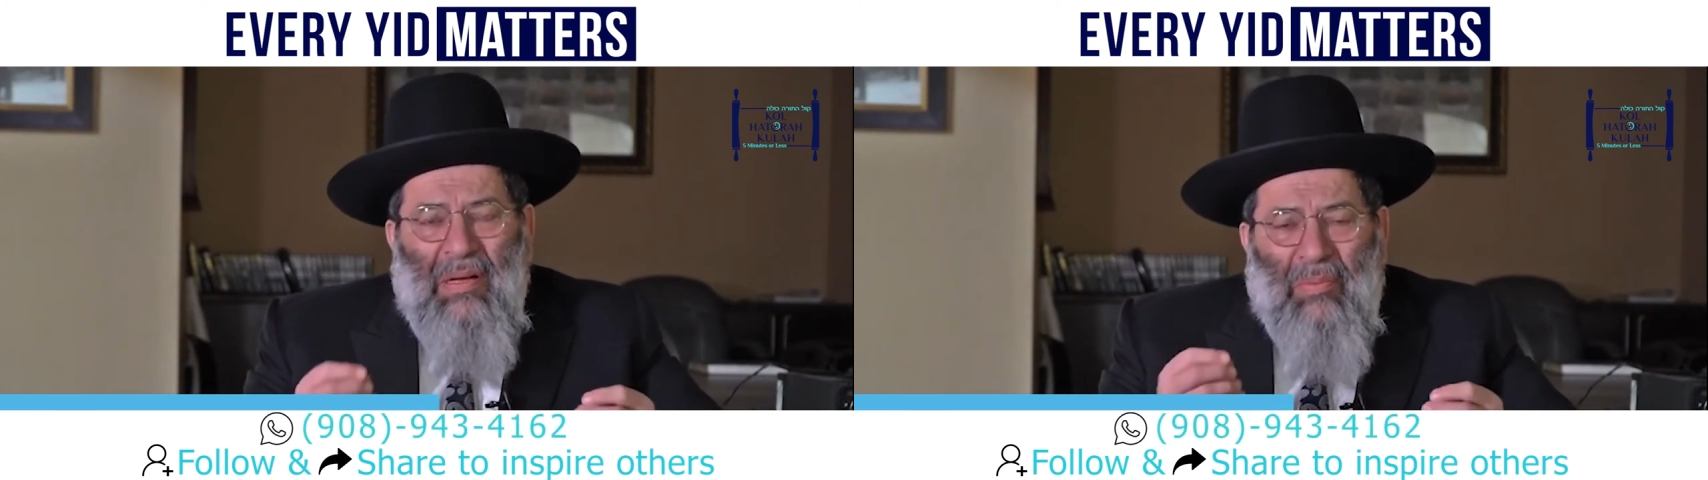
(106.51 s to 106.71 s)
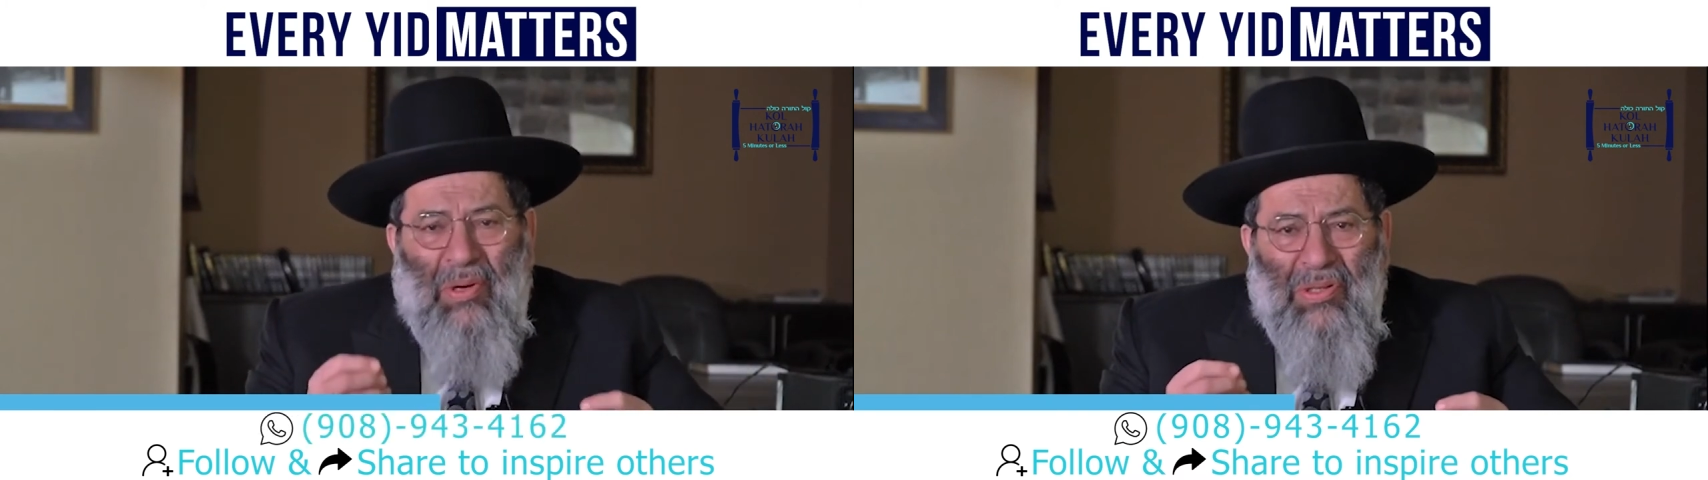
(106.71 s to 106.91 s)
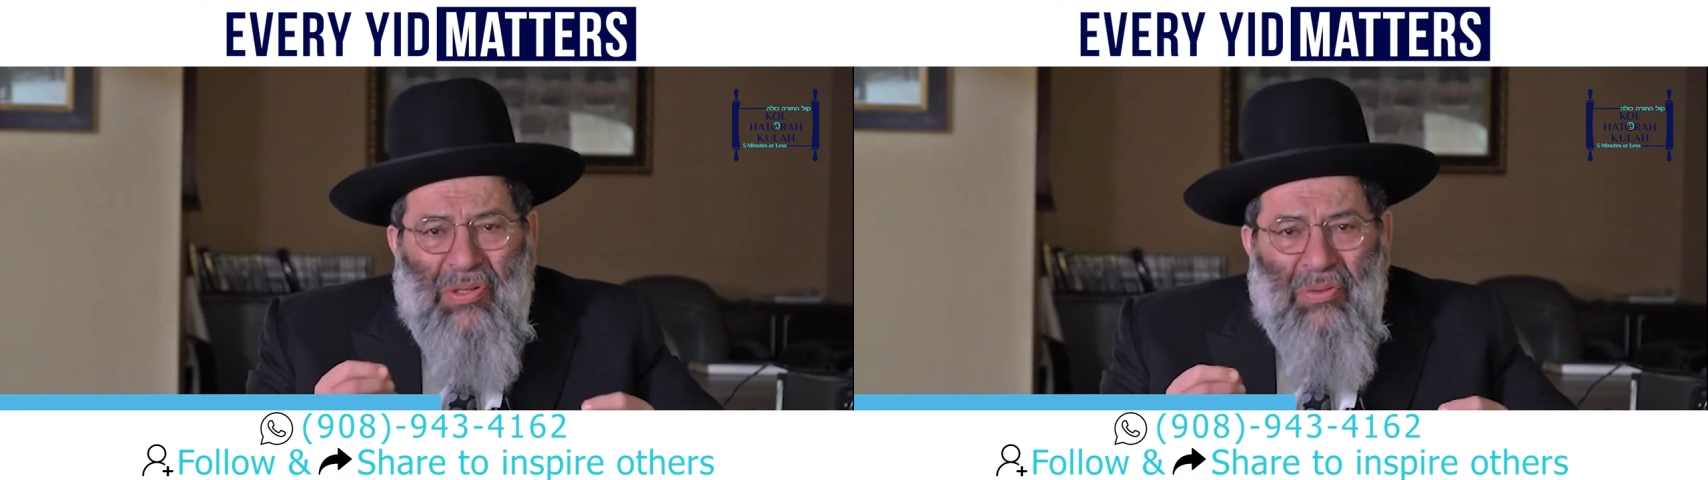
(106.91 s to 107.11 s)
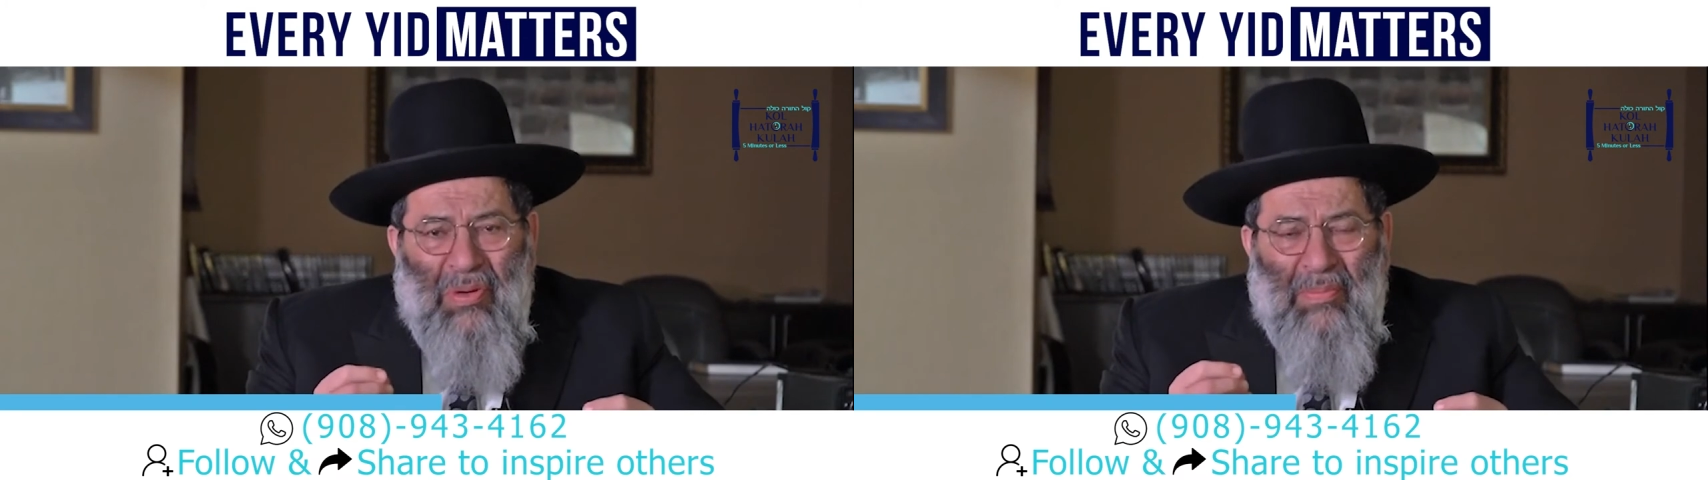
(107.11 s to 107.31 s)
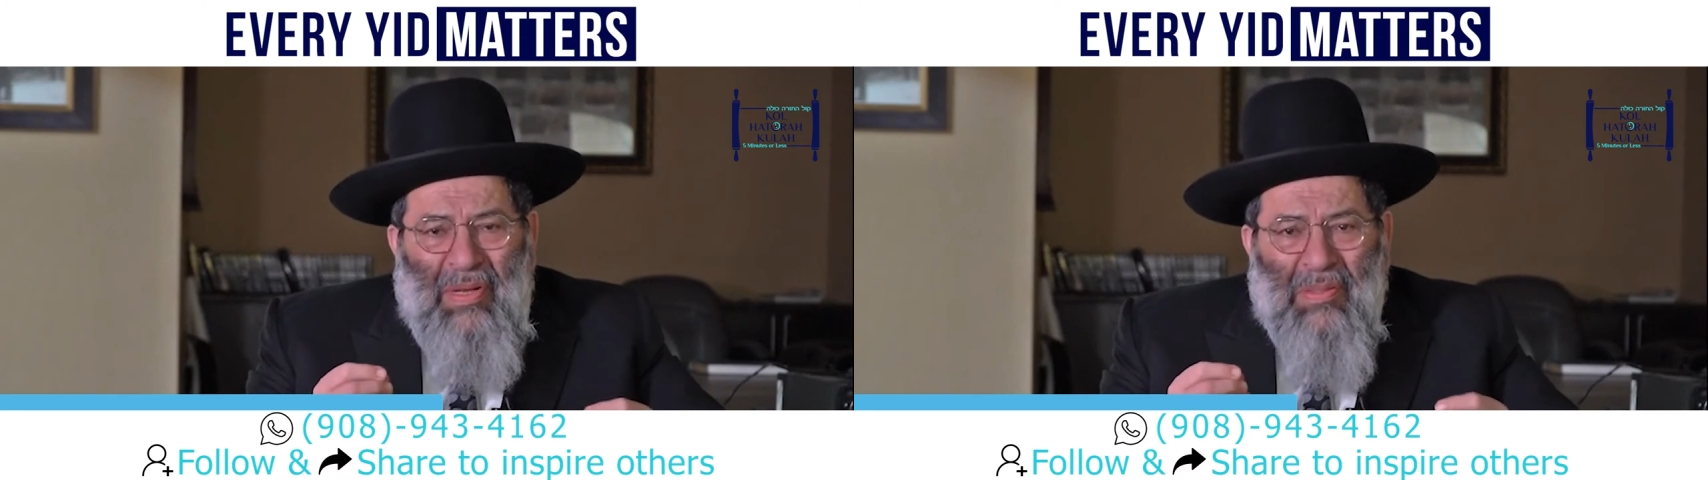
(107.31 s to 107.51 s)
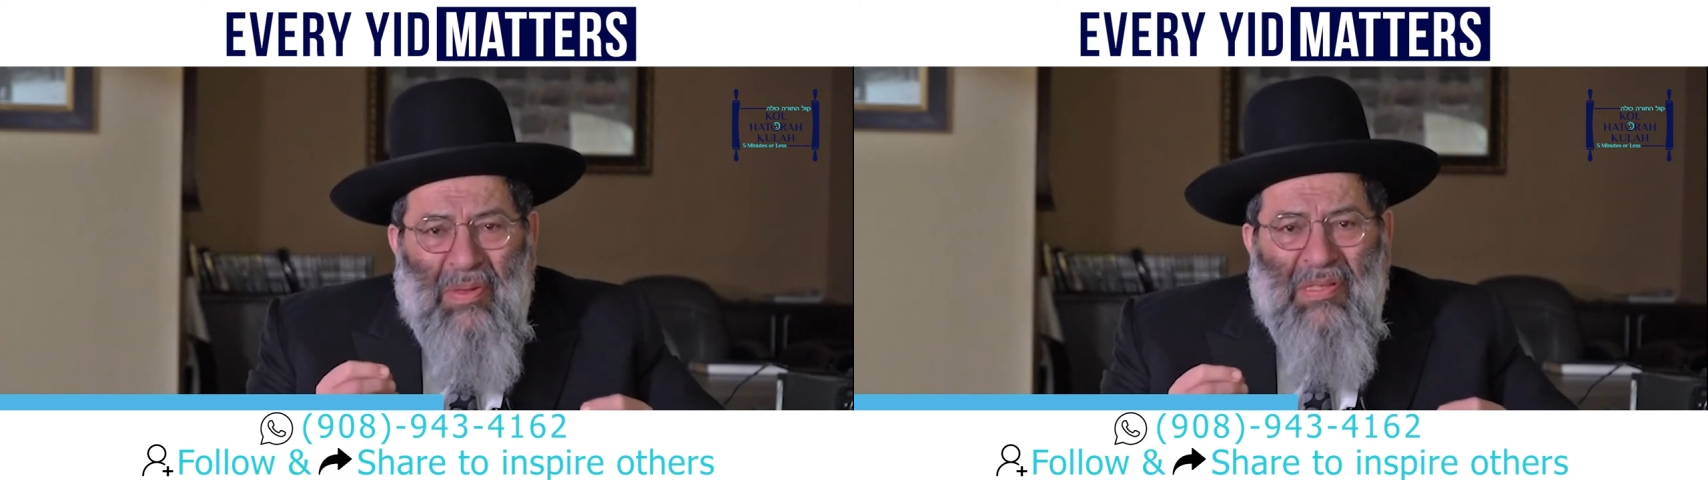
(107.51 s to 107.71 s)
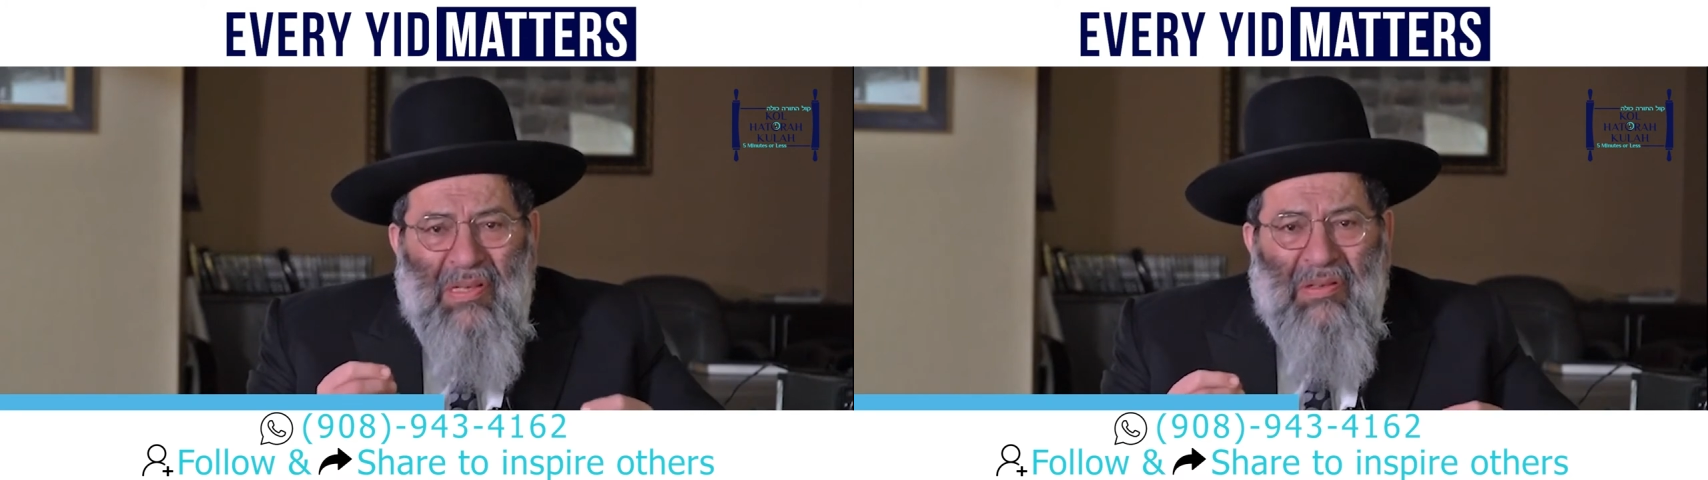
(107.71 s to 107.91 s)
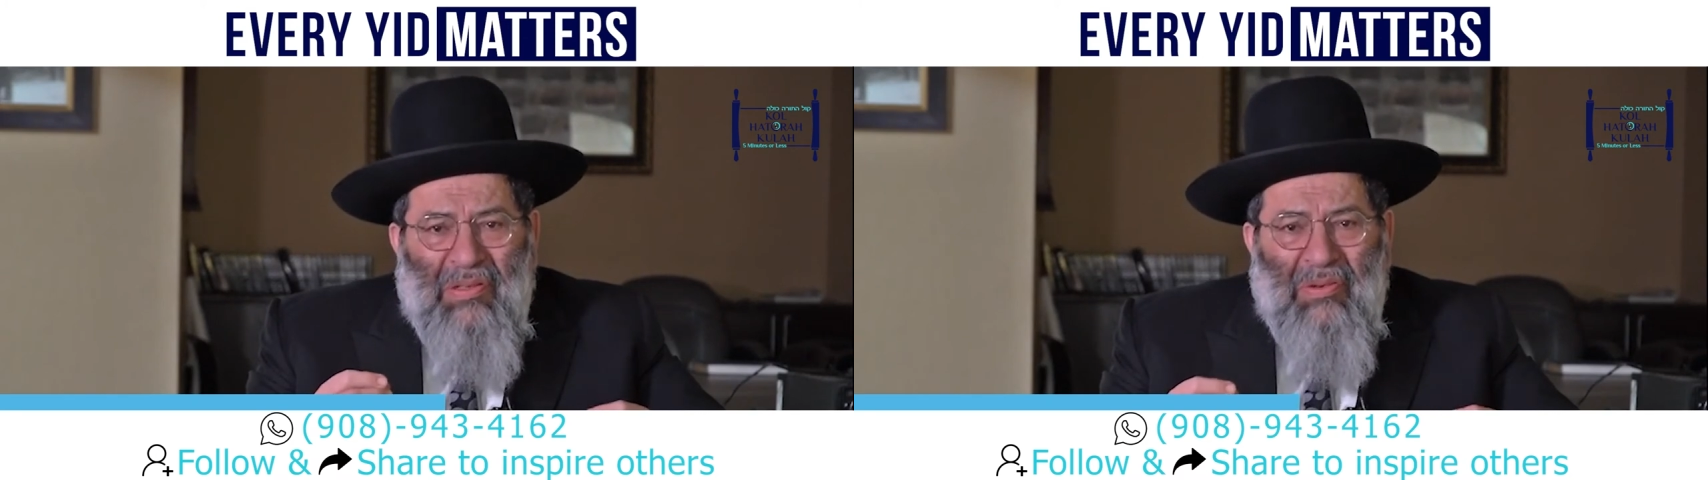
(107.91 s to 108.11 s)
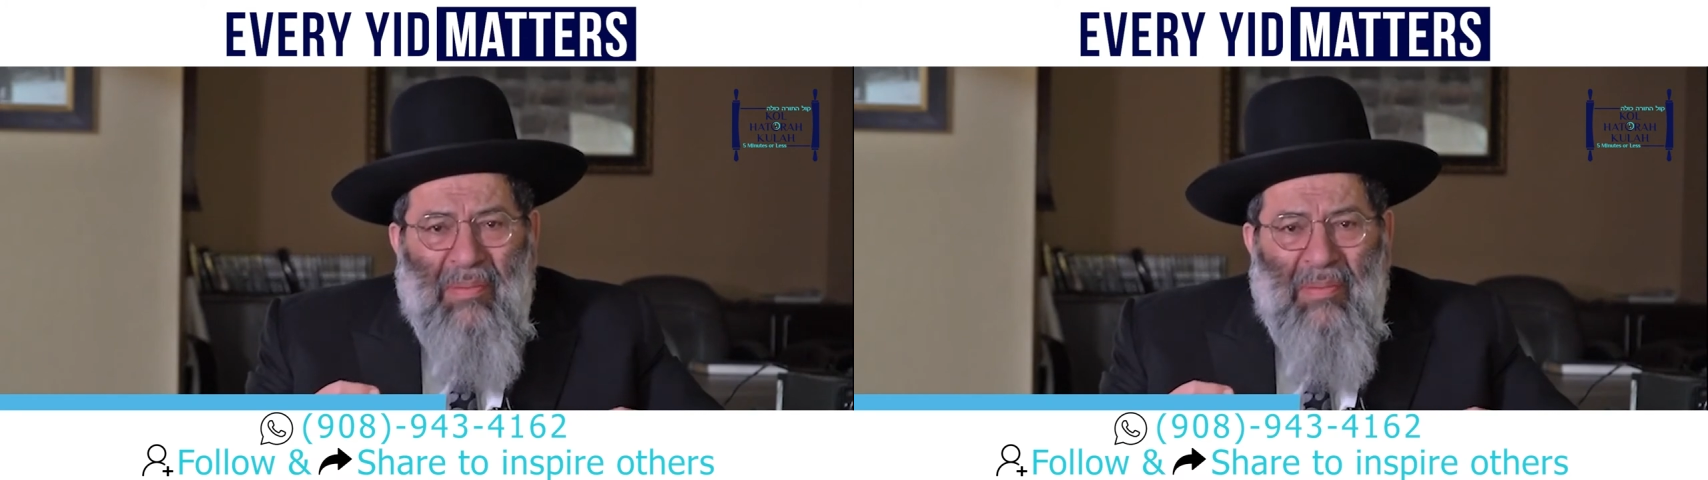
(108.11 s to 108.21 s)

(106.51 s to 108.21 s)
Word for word: One Jew, what it means, one single Jew.